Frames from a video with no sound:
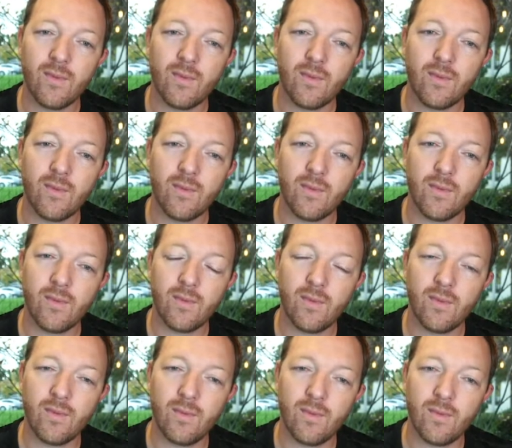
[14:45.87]

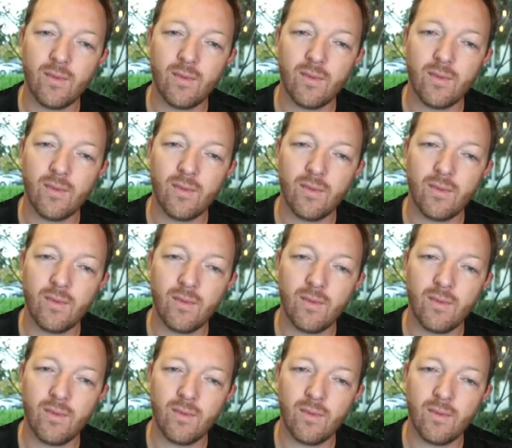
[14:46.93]

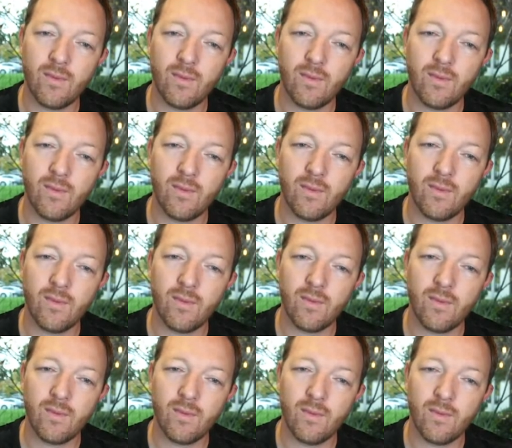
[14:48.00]

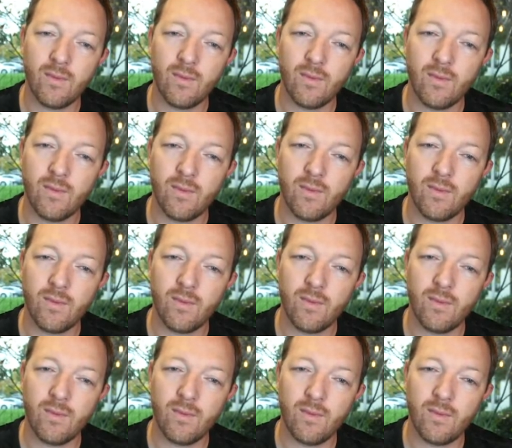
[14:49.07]

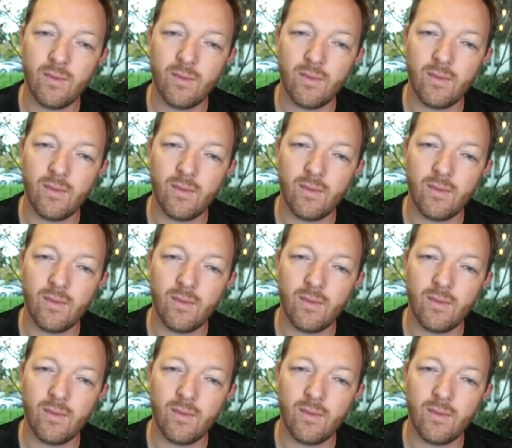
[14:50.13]
No words are spoken by the person on screen.